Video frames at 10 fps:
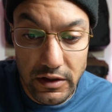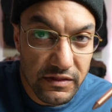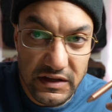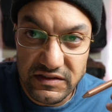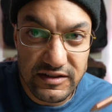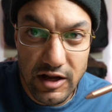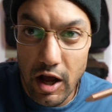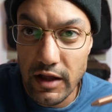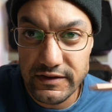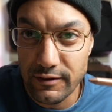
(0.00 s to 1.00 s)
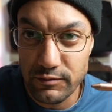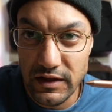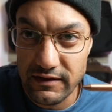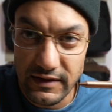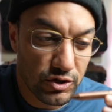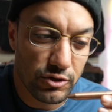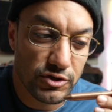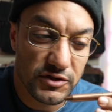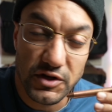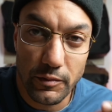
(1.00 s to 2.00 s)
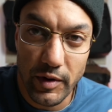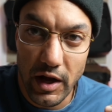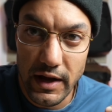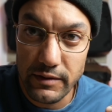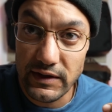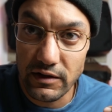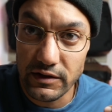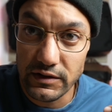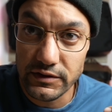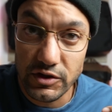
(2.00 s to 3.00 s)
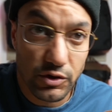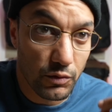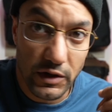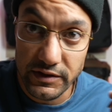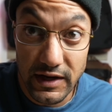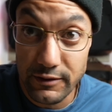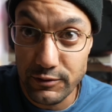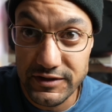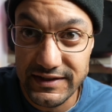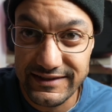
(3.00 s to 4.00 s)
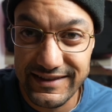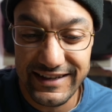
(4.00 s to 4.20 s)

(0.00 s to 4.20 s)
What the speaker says: This is not something that you're just gonna buy because you wanna sign receipts.